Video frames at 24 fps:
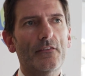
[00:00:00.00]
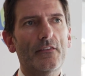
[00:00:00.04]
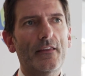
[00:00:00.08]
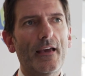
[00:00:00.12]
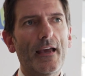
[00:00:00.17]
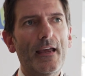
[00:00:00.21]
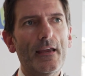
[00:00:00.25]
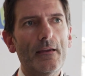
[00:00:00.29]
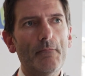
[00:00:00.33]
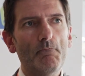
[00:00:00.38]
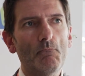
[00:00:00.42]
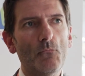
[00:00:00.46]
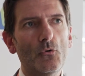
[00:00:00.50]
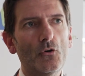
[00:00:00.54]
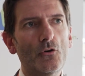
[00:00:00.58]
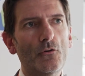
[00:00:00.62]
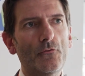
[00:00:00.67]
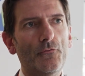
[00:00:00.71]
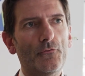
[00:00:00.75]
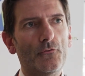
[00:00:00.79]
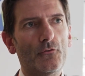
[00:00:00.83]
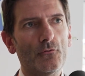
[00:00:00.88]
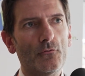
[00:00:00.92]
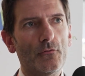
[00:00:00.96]
they
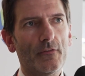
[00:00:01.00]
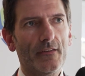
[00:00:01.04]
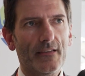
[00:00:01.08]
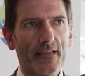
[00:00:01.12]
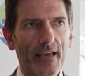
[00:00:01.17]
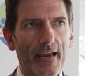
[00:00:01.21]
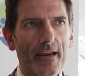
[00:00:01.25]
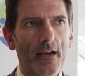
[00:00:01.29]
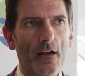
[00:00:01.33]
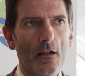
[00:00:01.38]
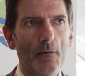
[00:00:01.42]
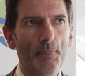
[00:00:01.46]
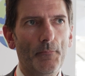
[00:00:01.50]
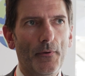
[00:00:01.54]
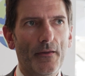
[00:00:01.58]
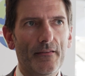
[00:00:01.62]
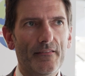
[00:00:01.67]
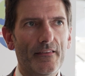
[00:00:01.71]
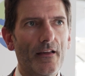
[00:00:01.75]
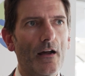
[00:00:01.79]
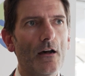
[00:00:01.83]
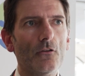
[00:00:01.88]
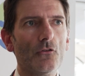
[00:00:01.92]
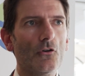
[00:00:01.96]
move to scale
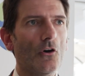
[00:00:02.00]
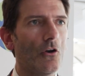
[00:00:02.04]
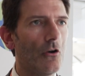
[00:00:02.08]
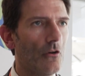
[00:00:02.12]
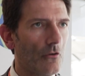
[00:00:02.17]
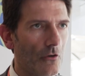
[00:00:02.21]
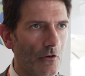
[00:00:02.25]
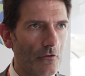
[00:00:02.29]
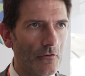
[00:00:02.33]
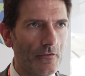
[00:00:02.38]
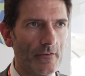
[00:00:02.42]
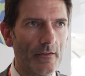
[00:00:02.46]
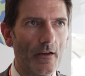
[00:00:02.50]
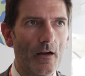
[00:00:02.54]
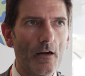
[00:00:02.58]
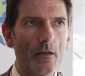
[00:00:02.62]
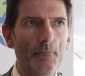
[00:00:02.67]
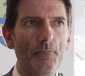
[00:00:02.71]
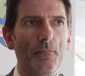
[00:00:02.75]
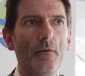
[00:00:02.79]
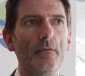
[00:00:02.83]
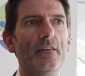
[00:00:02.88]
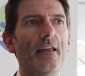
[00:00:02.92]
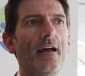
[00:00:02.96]
up. There are no longer
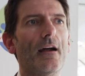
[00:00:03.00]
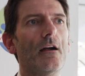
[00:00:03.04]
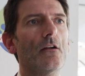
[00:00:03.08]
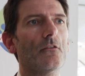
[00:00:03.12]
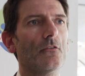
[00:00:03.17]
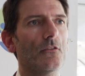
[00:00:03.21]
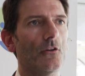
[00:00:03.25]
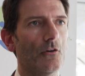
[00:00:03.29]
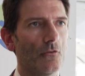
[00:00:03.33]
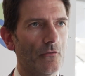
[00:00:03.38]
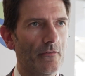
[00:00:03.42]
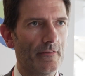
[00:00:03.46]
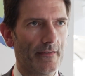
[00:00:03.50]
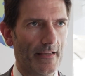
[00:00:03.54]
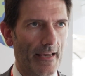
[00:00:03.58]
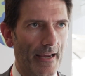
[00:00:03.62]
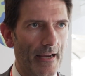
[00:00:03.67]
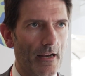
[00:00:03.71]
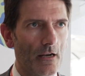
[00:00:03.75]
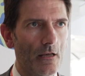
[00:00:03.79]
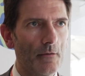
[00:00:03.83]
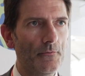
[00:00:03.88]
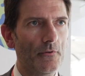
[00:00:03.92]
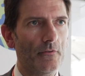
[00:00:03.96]
startups, but there are no
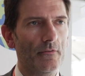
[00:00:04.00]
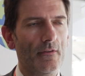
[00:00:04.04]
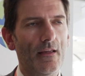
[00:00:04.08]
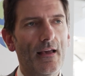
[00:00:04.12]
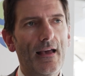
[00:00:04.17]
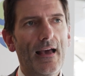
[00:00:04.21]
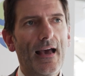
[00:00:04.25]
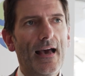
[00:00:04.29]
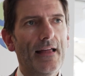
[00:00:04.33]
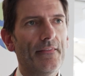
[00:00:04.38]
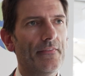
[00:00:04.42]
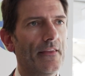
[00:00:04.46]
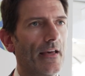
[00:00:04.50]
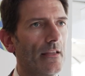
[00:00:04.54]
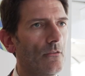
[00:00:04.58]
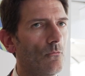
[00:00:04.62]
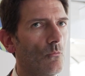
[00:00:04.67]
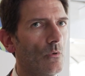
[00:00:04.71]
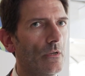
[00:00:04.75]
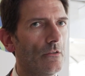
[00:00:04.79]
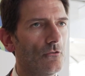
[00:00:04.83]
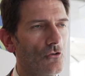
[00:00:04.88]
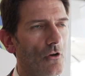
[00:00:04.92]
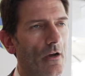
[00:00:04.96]
scale-ups. And then
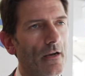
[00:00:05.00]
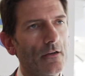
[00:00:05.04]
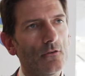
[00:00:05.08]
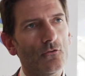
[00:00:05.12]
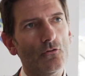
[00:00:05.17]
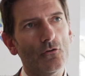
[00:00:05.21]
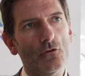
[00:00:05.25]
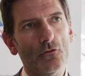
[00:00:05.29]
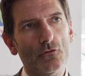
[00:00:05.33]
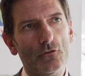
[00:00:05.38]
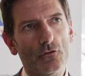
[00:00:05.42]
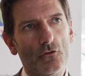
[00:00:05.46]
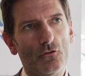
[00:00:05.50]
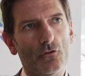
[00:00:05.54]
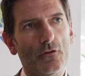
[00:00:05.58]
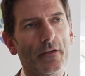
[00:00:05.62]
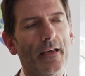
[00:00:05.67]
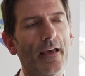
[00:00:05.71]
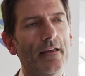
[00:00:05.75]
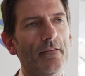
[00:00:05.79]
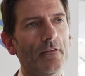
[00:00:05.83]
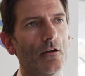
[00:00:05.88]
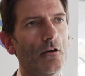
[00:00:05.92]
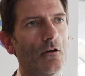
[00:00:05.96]
we try to look
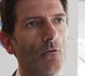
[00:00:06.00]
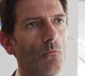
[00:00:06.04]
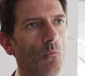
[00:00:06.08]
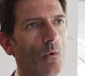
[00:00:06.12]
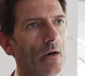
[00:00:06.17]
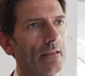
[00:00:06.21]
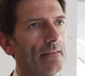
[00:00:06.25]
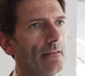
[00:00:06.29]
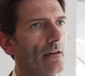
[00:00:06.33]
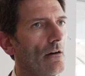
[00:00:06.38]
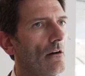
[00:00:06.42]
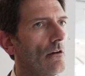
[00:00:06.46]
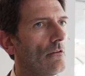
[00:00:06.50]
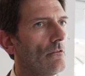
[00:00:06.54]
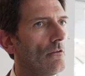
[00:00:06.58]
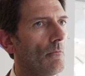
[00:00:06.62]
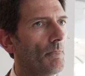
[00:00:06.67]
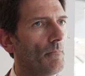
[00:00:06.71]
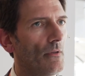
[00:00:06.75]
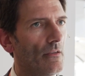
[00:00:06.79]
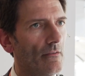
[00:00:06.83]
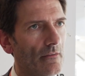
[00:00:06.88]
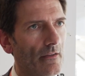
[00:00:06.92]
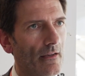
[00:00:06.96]
together what are the
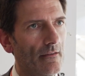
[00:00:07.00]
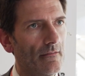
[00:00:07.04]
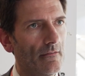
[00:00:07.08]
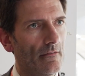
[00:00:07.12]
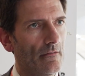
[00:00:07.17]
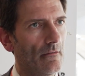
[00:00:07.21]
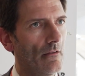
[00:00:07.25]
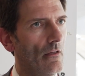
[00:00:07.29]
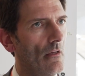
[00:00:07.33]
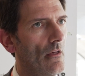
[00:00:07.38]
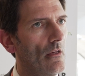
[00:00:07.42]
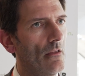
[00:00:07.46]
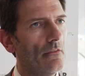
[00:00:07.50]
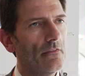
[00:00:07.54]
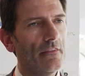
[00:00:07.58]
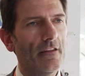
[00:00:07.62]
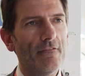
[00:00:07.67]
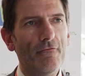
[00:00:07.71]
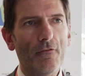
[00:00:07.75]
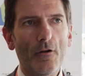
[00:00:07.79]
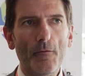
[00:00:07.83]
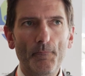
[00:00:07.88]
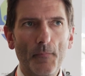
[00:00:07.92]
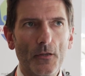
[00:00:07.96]
business
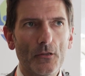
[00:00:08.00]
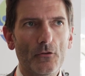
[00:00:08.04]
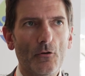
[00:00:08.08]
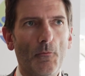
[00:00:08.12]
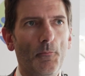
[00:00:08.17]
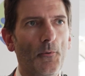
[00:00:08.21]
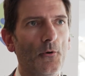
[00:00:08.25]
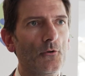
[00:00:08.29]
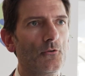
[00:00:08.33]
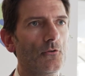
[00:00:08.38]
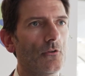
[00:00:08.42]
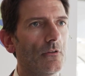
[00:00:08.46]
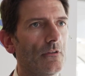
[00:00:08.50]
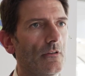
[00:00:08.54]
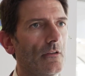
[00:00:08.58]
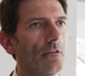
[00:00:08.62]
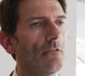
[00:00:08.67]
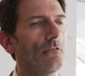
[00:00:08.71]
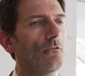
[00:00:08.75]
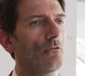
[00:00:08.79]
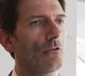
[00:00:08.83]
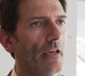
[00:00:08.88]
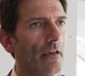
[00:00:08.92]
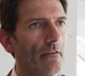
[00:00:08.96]
development
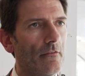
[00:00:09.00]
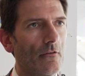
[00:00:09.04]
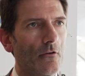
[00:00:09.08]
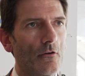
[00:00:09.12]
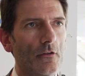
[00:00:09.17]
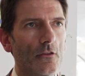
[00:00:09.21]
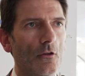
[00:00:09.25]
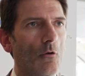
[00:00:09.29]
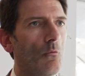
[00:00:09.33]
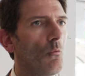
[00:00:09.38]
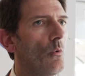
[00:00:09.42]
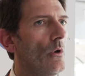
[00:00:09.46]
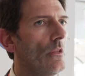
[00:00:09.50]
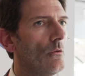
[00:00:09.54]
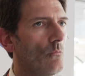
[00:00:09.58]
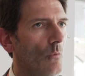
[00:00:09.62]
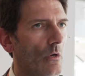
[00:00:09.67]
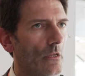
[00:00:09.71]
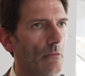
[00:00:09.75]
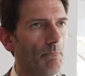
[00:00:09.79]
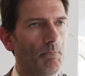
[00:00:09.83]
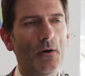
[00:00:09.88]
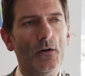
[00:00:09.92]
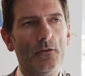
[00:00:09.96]
opportunities together in a
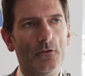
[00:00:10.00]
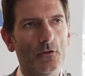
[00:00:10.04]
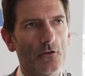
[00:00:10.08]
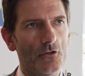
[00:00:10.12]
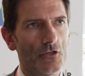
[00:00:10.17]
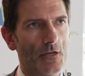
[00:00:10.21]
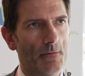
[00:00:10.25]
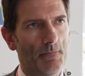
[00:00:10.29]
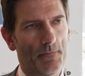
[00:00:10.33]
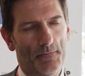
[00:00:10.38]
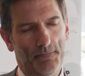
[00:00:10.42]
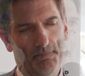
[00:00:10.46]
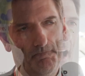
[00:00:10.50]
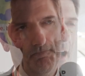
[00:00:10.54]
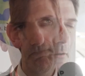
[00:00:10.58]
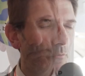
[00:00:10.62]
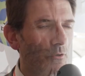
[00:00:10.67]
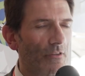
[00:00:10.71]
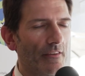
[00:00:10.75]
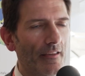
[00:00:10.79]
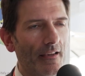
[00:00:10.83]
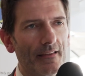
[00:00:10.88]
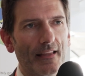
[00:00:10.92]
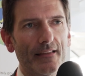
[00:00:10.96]
win-win partnership. I
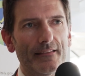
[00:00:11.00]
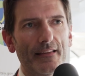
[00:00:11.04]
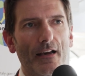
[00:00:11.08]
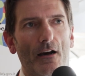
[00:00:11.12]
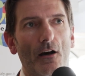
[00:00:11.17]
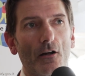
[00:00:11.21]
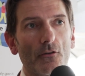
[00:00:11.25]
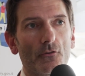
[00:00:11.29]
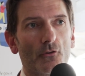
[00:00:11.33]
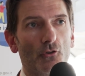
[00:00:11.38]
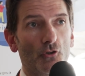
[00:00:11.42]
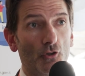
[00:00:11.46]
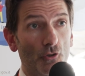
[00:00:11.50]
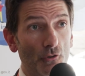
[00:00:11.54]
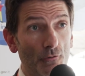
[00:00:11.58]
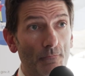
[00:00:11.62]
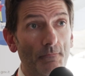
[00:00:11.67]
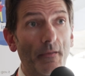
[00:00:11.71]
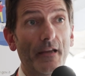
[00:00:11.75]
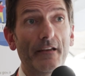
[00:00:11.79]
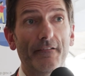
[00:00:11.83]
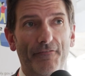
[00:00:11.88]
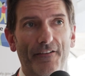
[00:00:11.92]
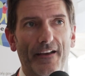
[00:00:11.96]
would say that there are two
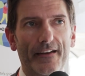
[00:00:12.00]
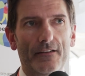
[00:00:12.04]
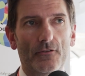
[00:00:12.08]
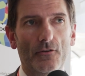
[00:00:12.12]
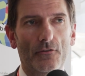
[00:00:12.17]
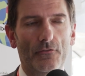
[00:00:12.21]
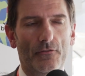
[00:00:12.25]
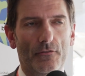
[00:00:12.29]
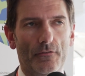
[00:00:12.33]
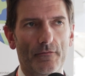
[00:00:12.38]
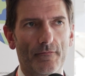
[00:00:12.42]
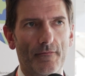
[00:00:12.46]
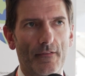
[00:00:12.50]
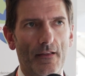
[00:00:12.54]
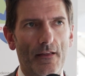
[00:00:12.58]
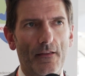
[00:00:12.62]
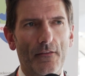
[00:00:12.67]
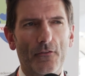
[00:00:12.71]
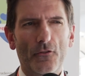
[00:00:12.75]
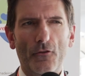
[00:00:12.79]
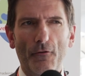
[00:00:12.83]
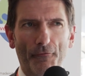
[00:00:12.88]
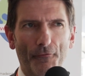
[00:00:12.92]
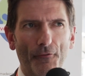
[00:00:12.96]
main factors.
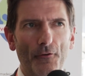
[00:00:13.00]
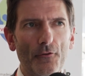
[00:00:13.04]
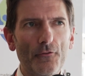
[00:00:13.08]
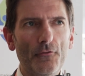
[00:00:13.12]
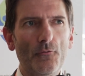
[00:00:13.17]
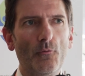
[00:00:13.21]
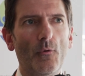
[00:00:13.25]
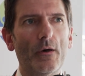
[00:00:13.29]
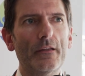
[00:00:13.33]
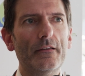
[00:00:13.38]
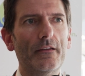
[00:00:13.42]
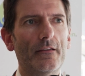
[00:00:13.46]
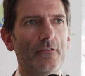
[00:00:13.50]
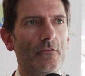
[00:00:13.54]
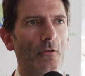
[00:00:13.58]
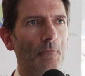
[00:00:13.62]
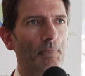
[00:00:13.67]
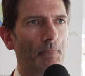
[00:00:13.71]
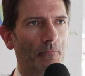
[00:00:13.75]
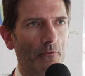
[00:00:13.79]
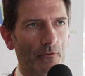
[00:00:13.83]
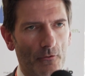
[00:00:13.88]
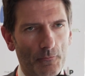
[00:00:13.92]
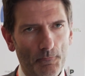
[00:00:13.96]
The first one is the
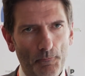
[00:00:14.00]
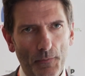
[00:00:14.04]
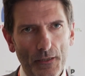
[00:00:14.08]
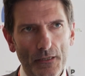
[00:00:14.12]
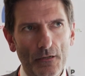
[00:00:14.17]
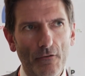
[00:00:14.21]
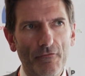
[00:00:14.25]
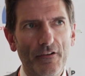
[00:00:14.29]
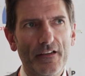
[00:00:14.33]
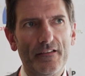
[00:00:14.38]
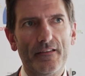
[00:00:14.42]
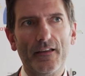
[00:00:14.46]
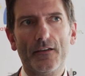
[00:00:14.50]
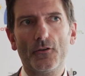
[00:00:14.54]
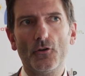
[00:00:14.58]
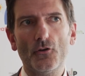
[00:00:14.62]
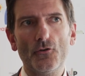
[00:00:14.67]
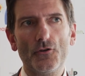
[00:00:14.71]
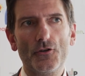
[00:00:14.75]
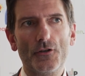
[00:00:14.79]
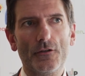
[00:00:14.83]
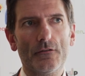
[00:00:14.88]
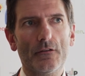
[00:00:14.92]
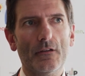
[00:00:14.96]
speed of
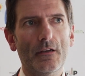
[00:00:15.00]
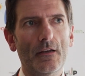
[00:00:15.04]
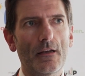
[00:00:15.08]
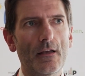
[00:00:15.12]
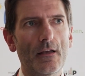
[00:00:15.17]
execution.